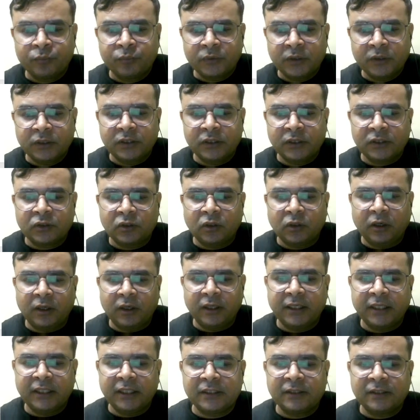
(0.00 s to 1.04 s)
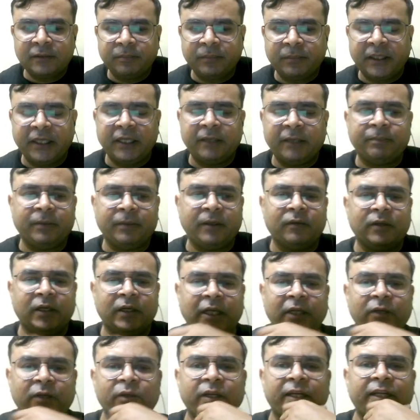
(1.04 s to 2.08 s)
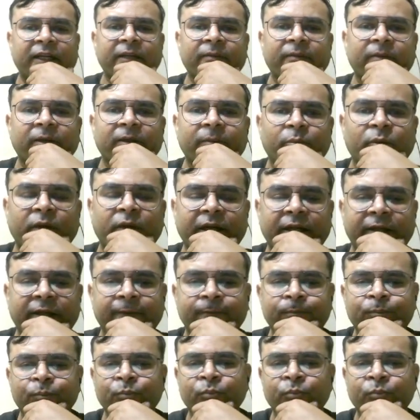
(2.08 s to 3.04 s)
This is called as brake power. Are you getting my point?